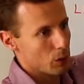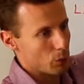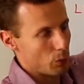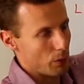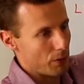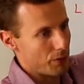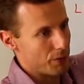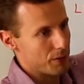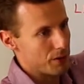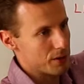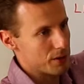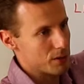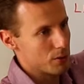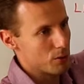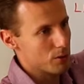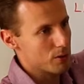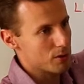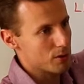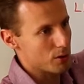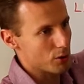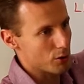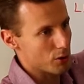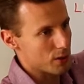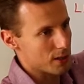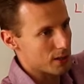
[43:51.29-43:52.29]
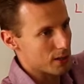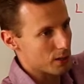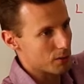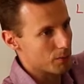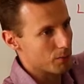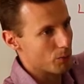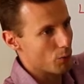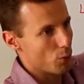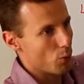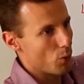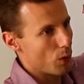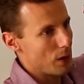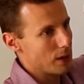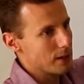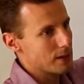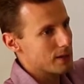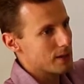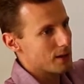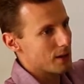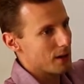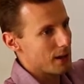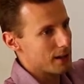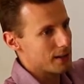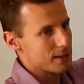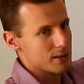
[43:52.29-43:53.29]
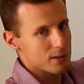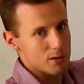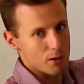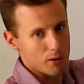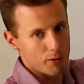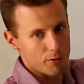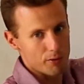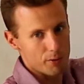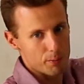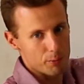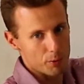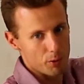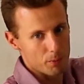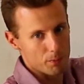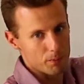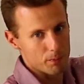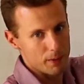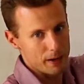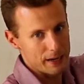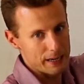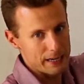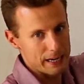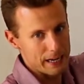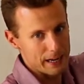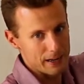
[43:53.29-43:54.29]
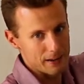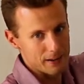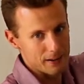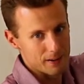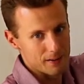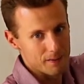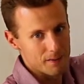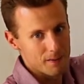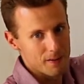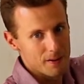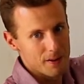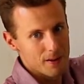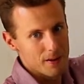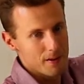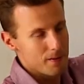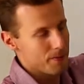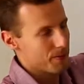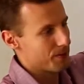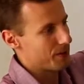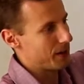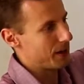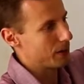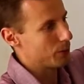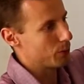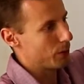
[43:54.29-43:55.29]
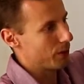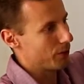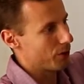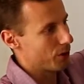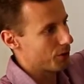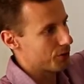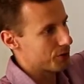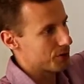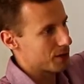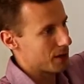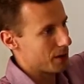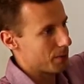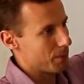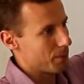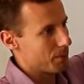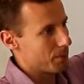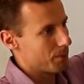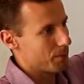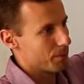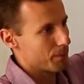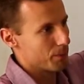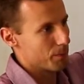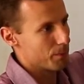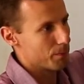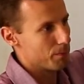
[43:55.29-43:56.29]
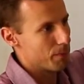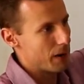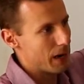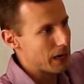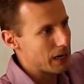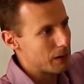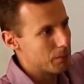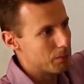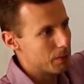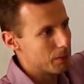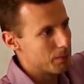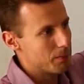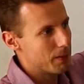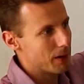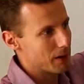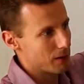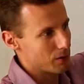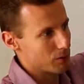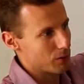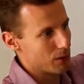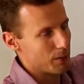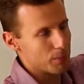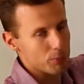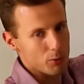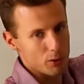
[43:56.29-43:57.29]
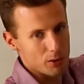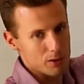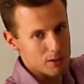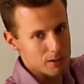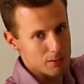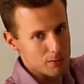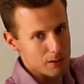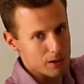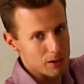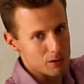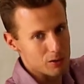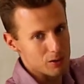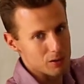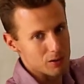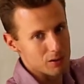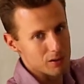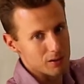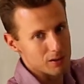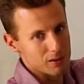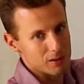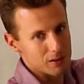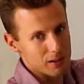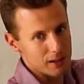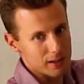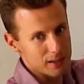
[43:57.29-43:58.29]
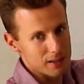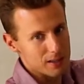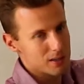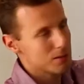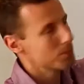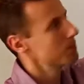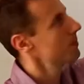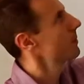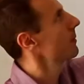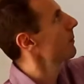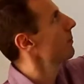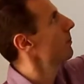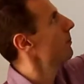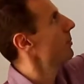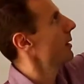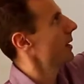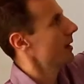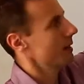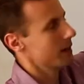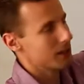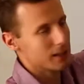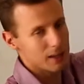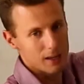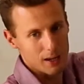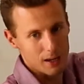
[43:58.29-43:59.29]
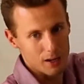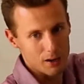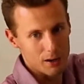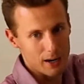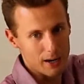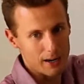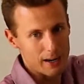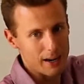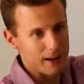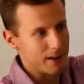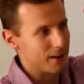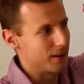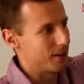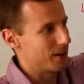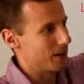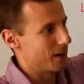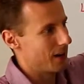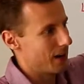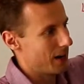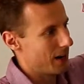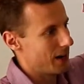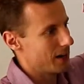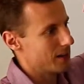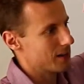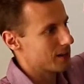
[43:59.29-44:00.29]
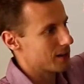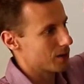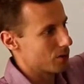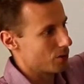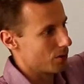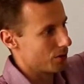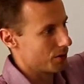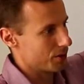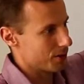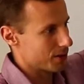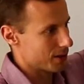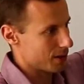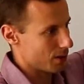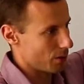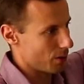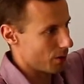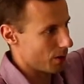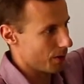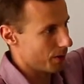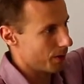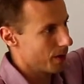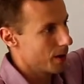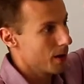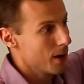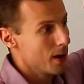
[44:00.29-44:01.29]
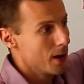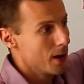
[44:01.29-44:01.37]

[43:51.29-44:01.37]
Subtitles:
With this new source term, let's solve the problem again. Then we've got some maybe better approximation. Let's plug it here again, and so on and so on.